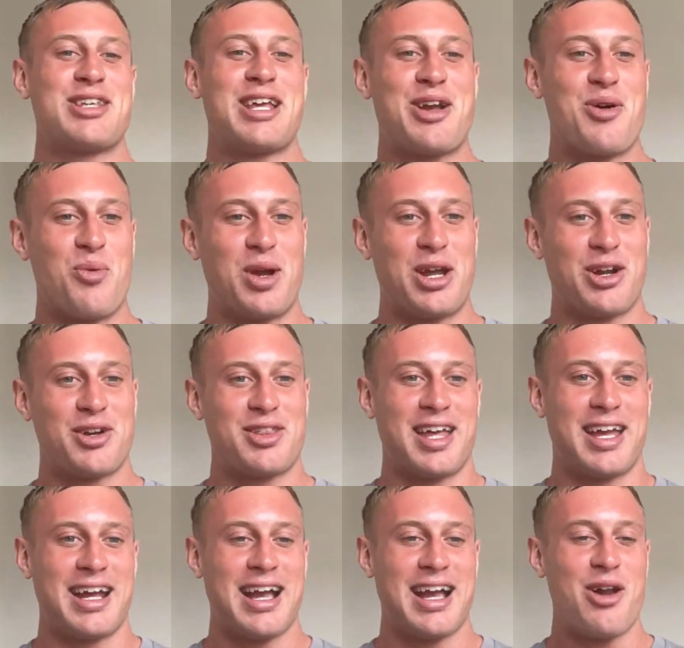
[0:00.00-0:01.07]
This is like a
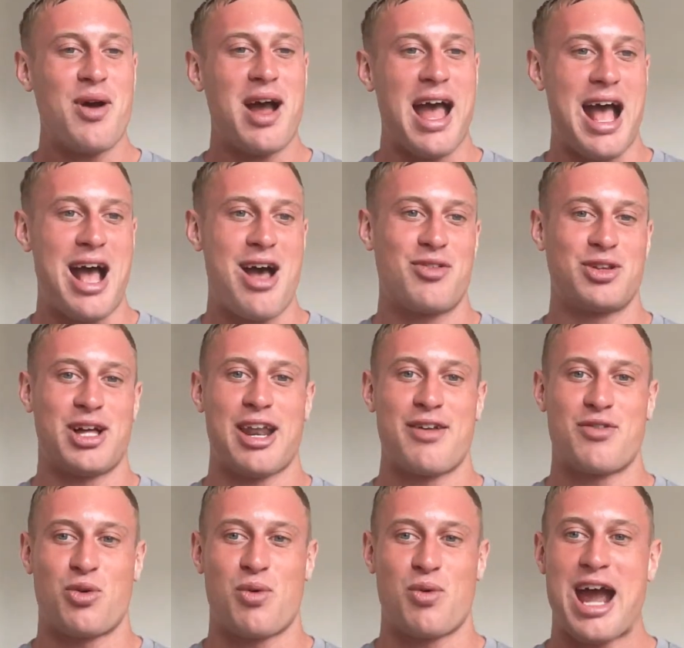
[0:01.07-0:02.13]
weird thing. I don't have
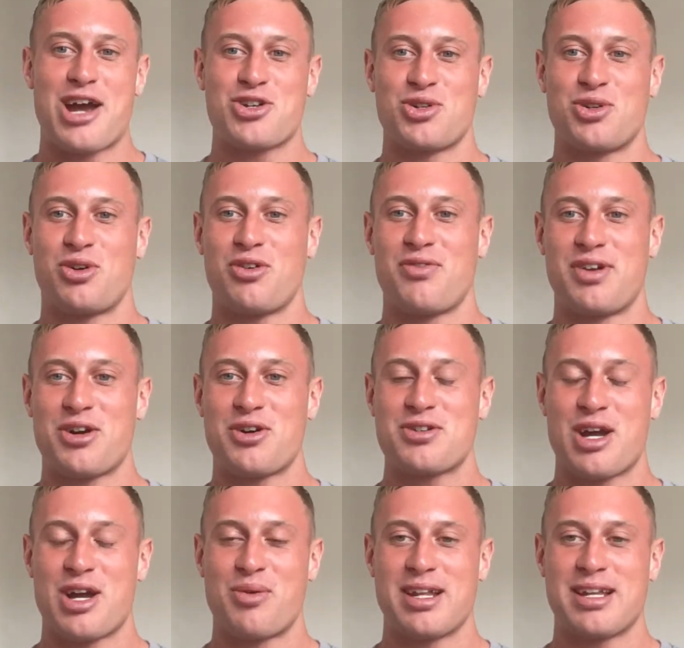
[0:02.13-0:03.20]
a lot of irrational
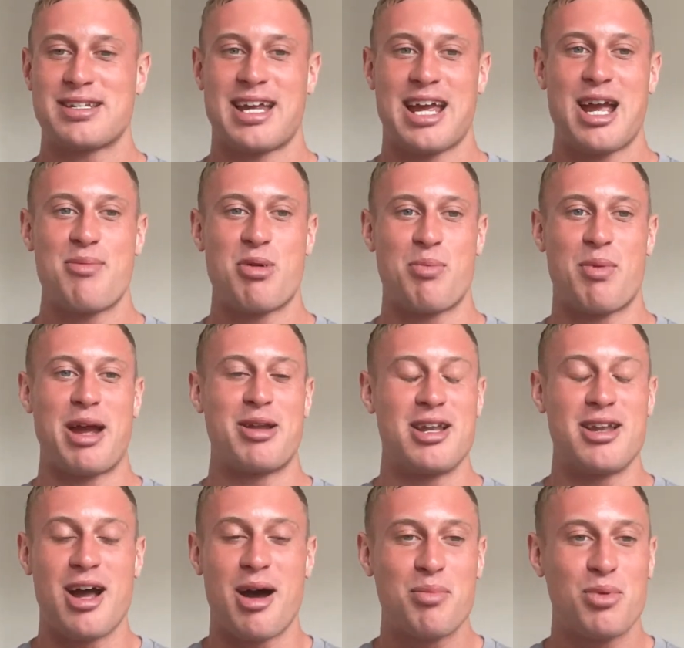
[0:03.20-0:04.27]
fears, I wouldn't say, but
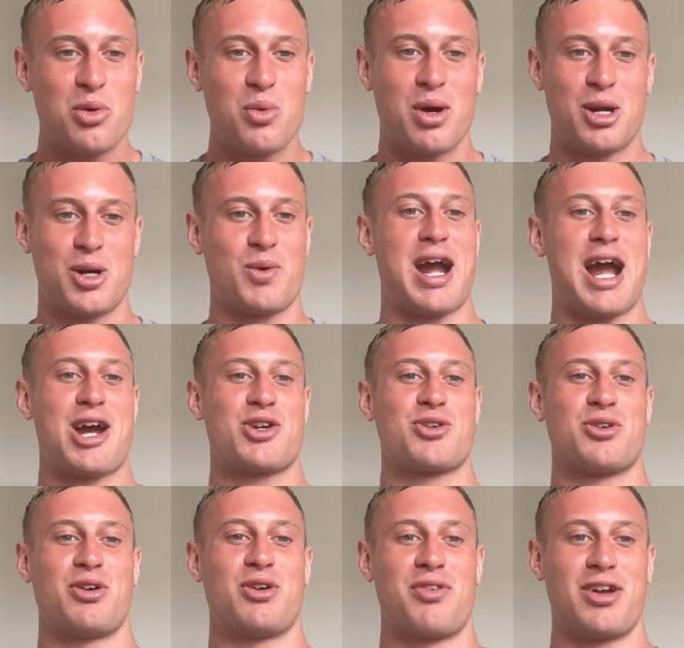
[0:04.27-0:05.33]
my number one
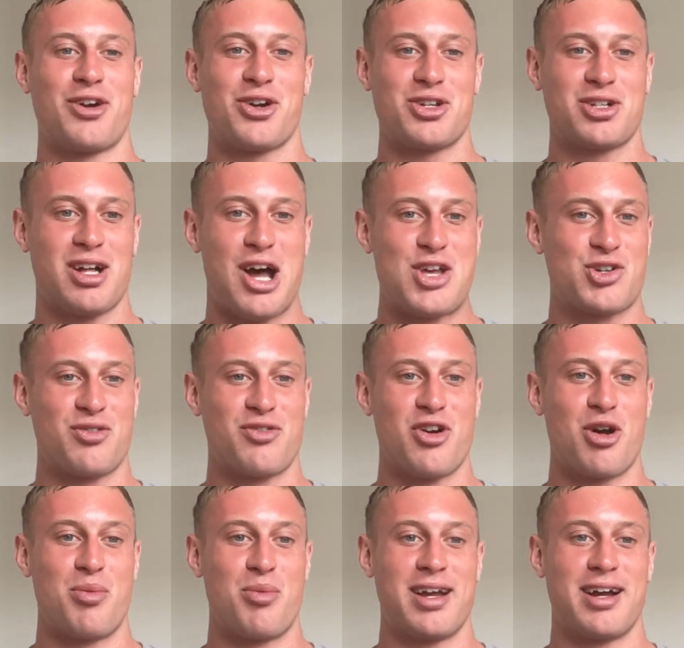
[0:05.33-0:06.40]
irrational fear is
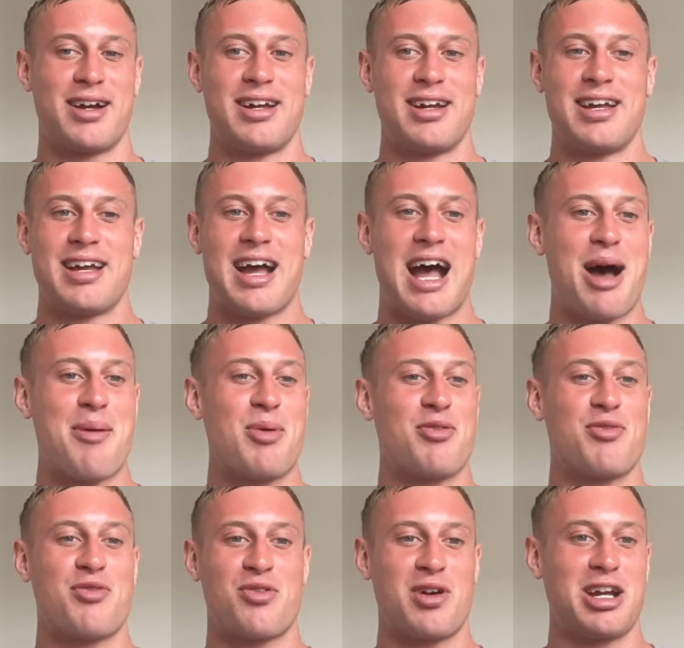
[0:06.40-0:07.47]
claustrophobia.
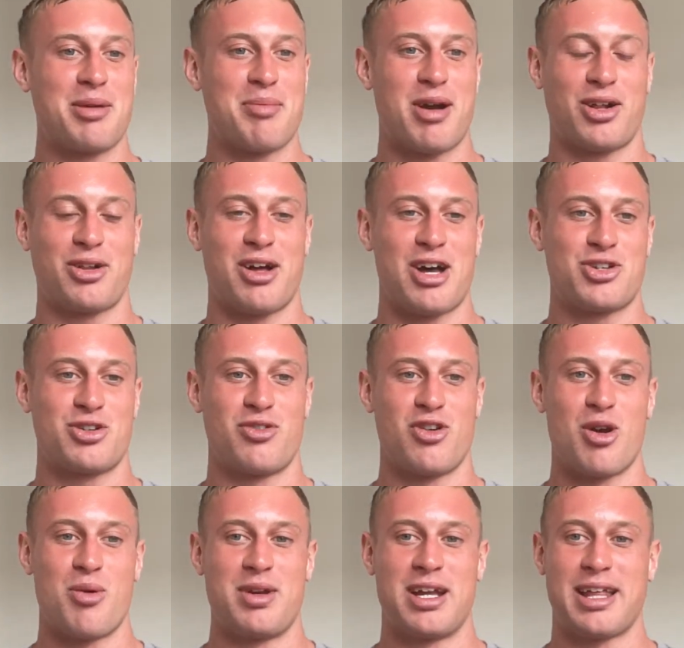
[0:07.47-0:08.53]
I'm a freak about
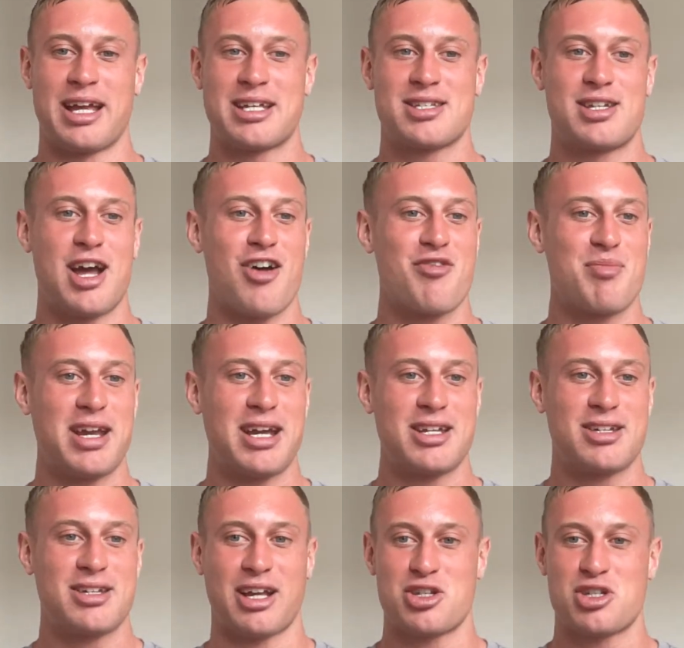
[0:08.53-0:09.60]
claustrophobia. Like
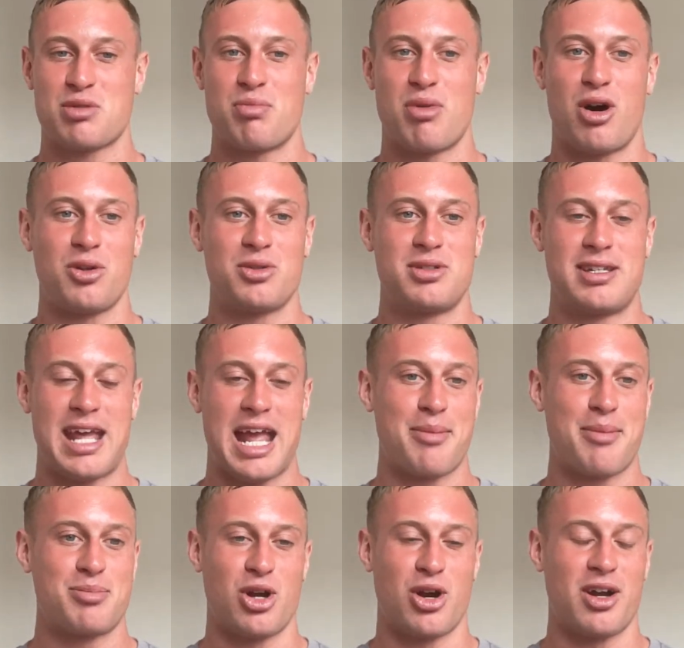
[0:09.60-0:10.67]
stuff me into like a
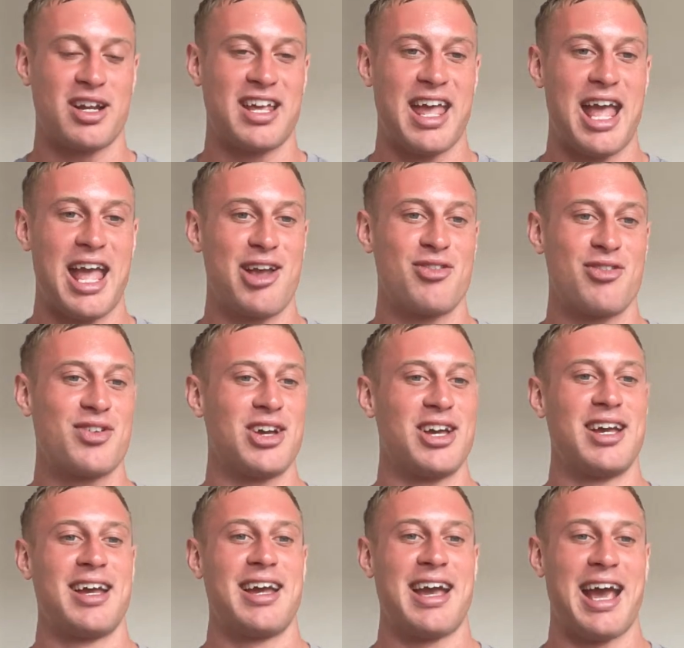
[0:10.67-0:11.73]
small, damp, dark
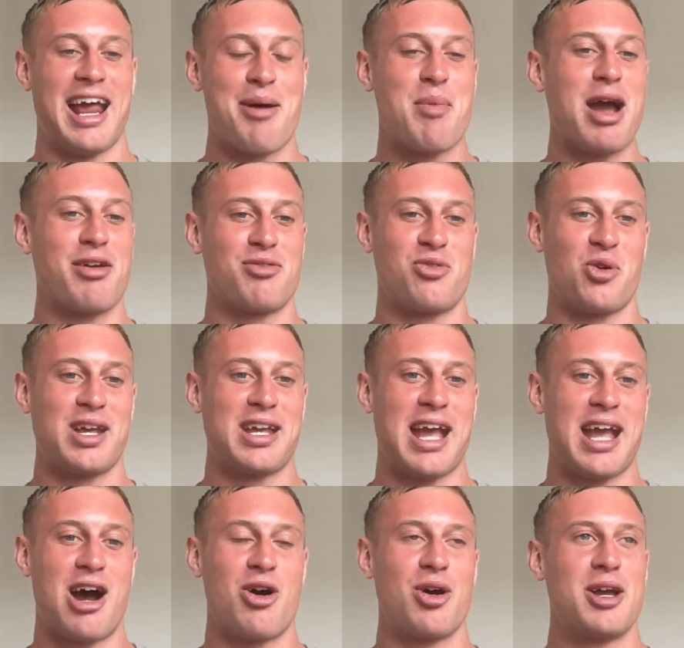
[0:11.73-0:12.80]
cave and I might
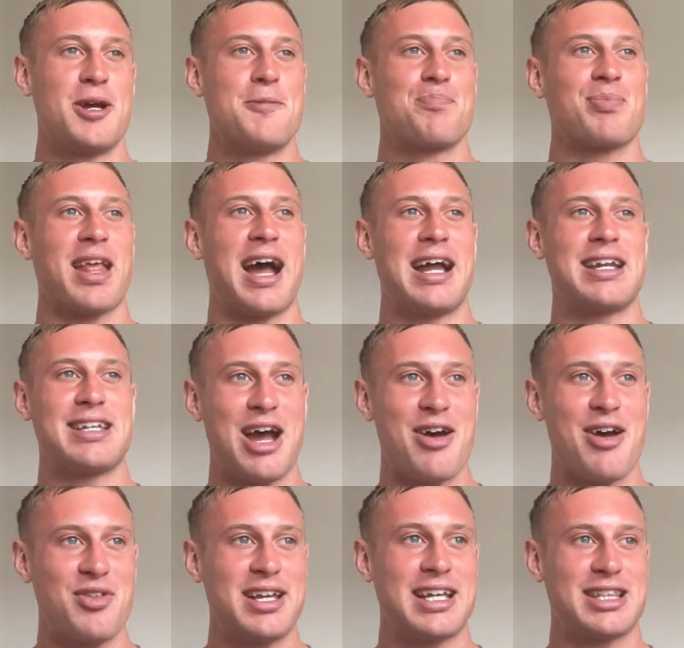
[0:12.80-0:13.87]
freak out.
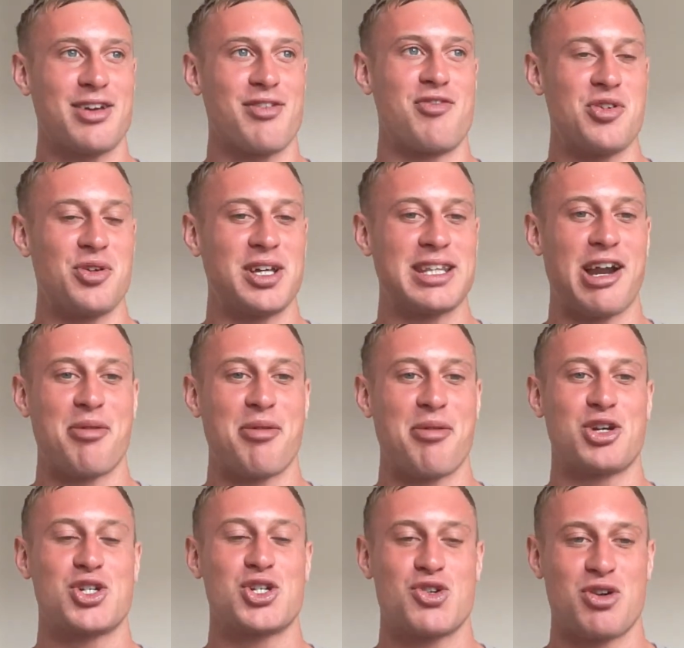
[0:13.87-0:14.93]
I definitely get the feeling
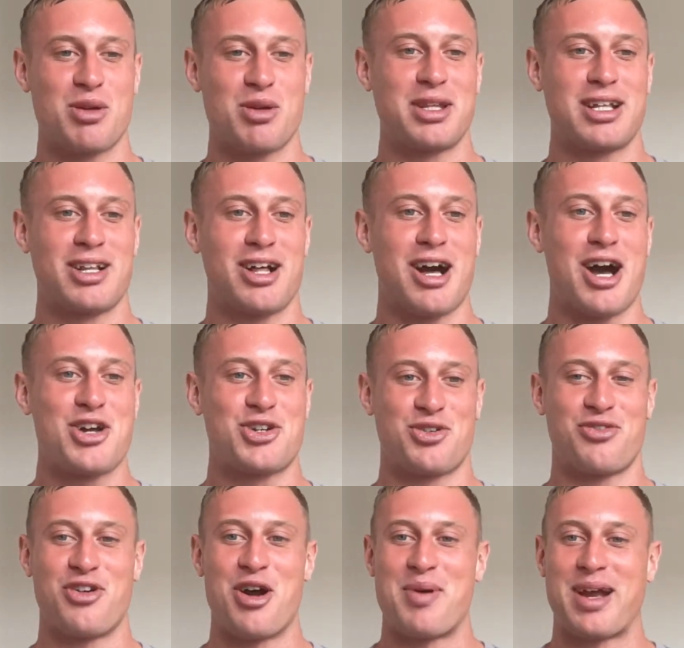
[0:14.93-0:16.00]
that I'd be extremely
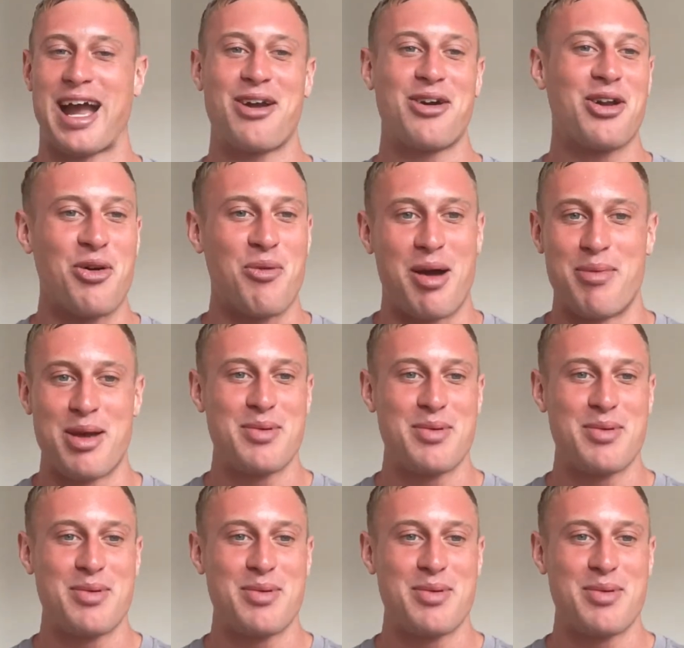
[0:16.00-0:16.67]
claustrophobic. I don't know